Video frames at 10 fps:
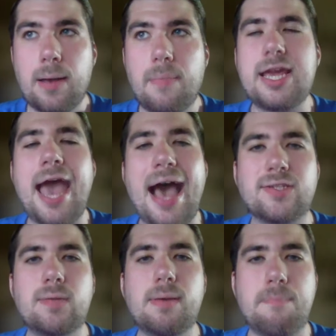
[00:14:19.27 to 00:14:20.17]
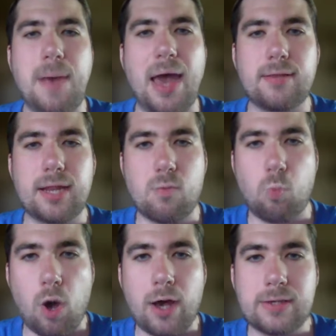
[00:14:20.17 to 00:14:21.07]
But he has to be better than he
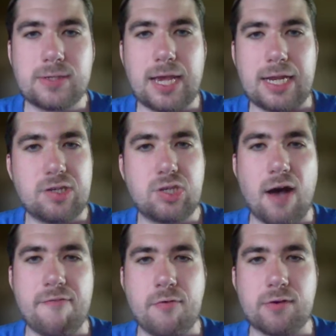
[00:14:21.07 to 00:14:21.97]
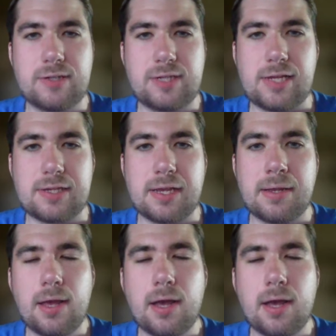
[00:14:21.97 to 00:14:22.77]
was in his sophomore season